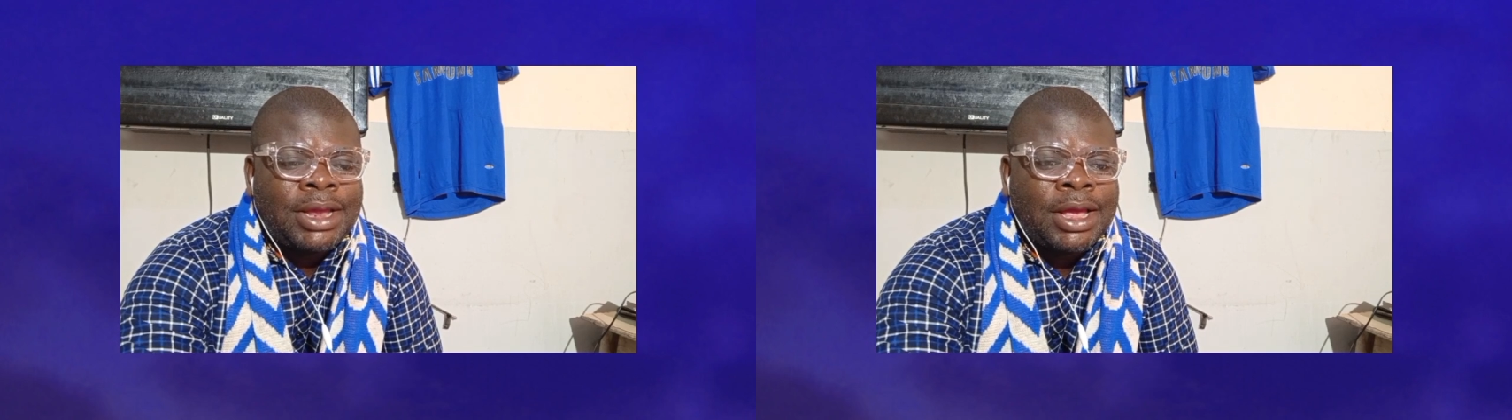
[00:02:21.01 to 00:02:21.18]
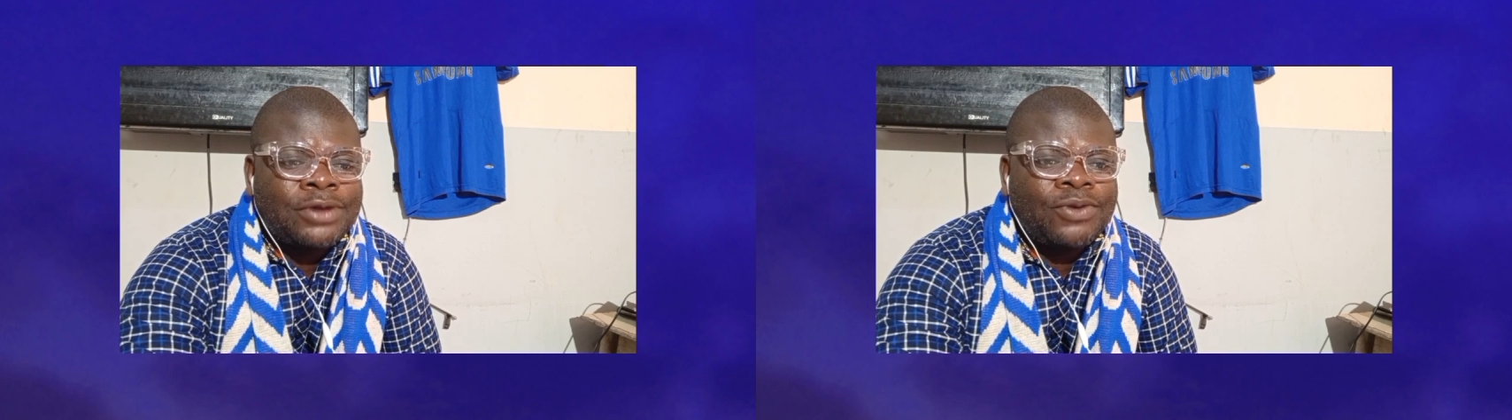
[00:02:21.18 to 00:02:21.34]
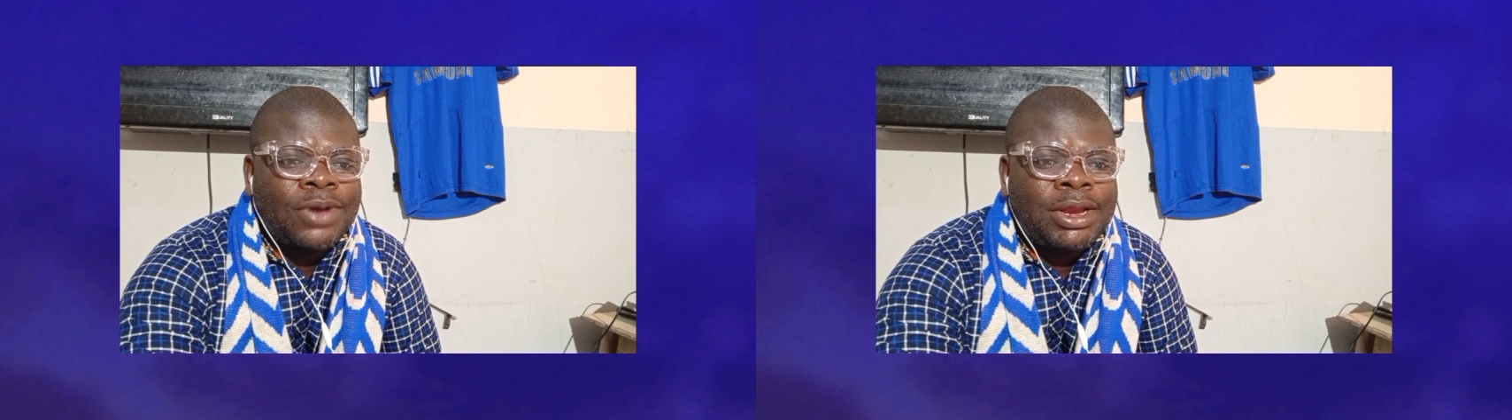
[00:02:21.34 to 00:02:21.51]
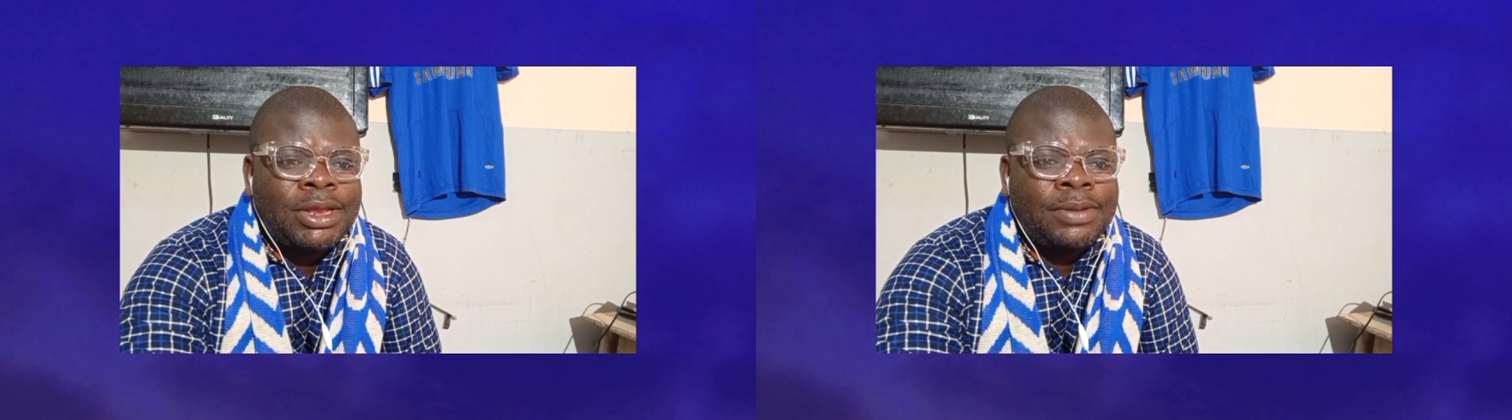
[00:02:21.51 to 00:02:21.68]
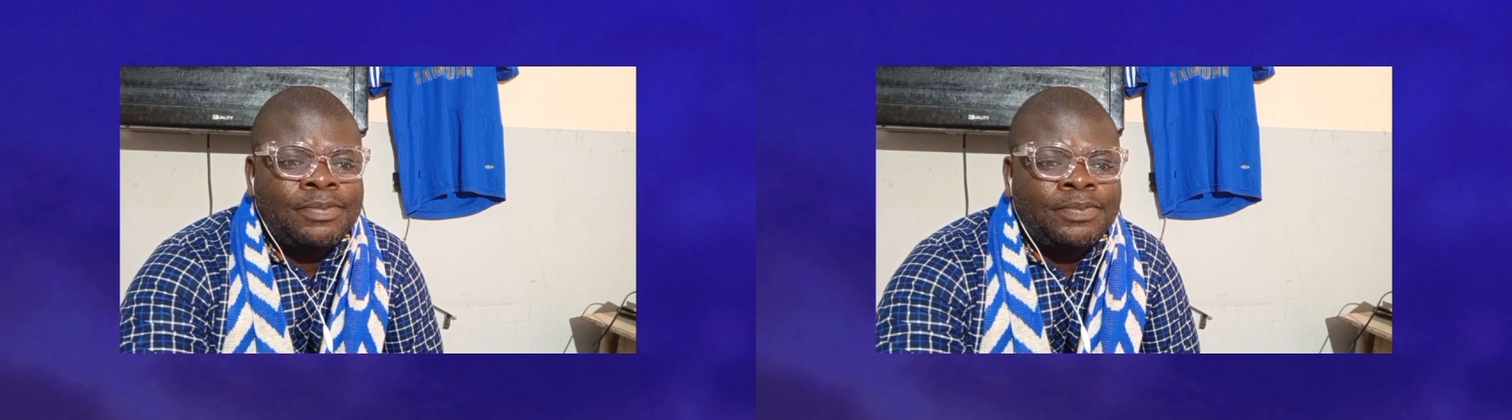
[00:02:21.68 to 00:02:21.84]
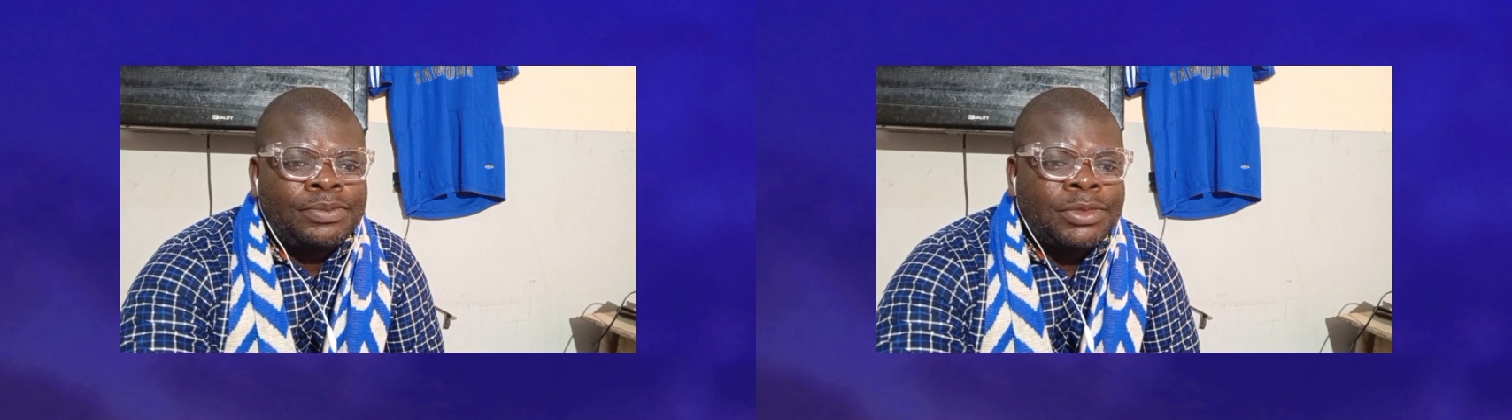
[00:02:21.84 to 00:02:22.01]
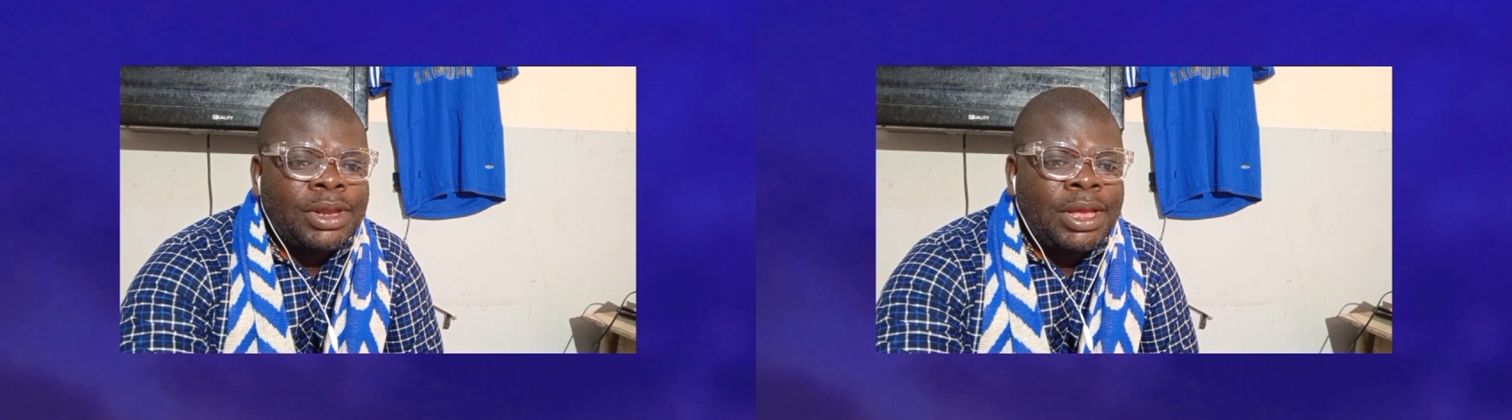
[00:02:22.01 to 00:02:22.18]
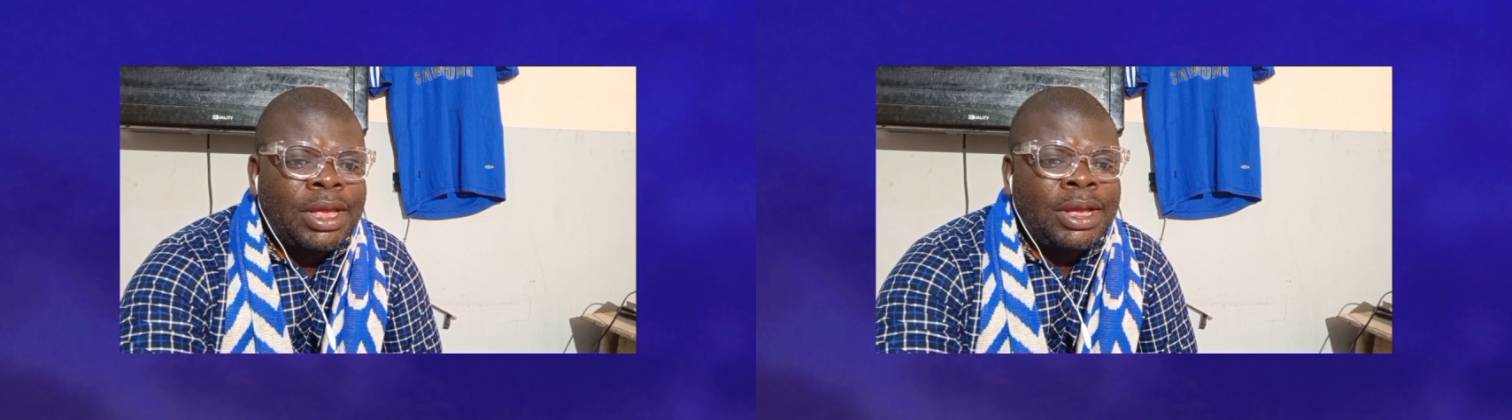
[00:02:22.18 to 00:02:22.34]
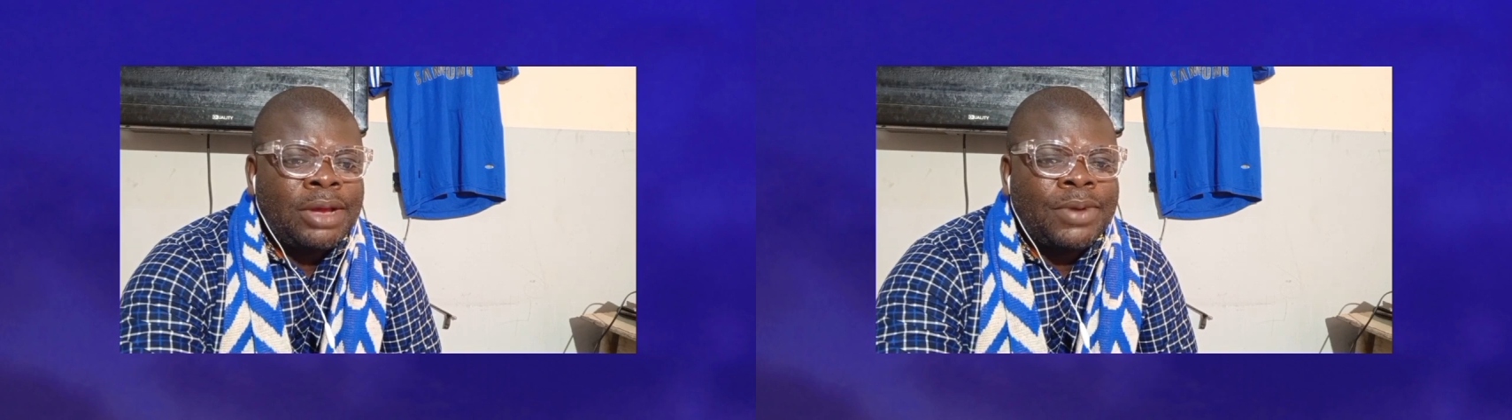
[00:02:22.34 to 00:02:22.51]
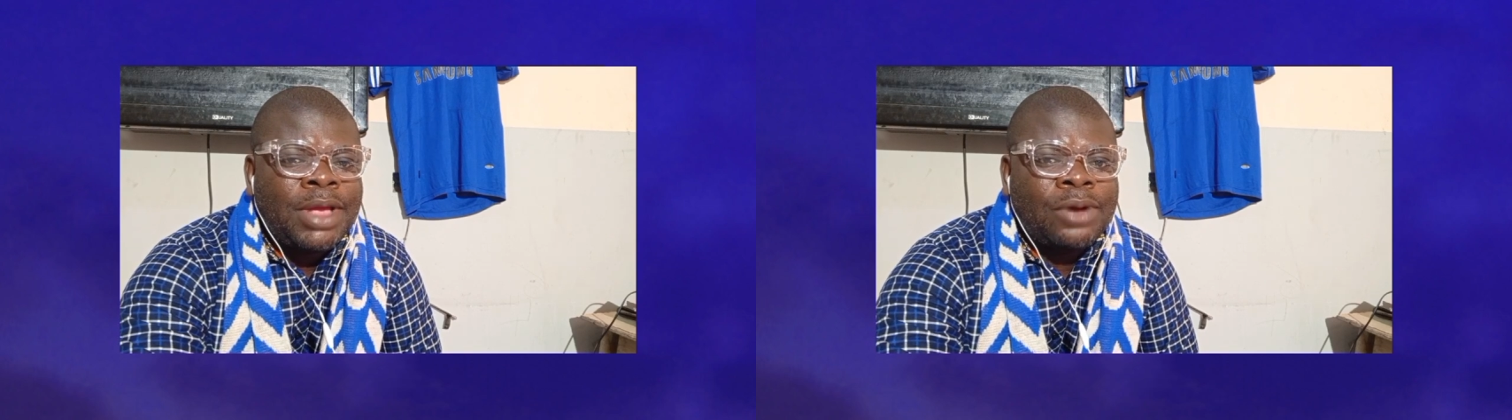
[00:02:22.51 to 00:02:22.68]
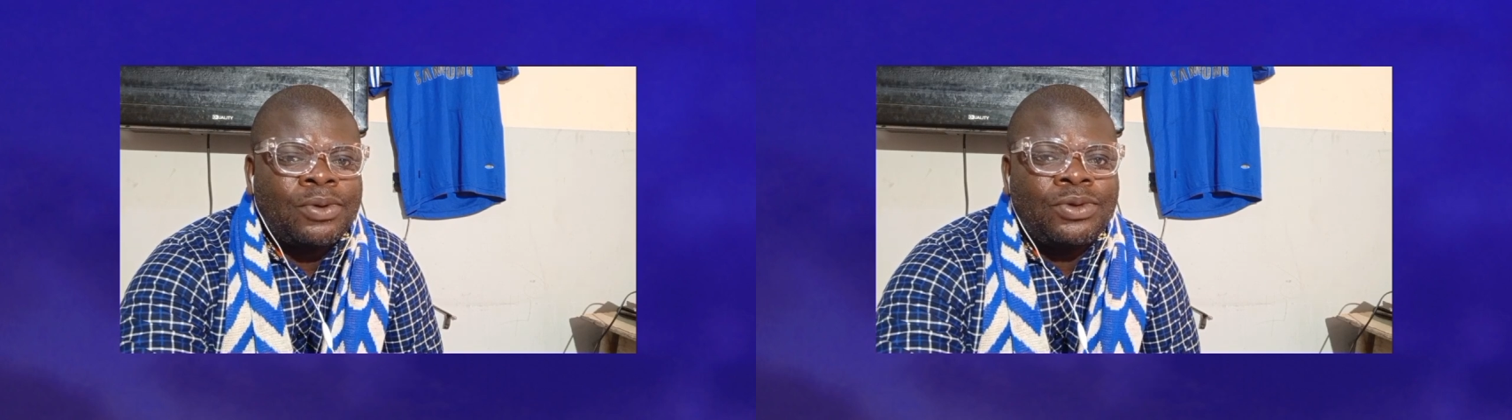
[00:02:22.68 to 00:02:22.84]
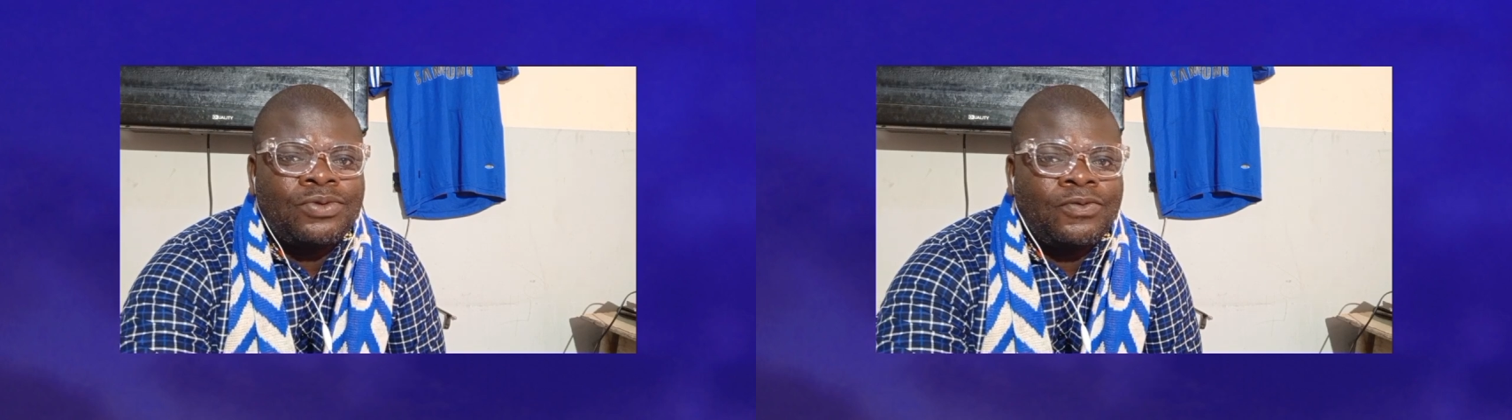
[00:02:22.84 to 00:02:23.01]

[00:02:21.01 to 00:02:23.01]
Actually, we are going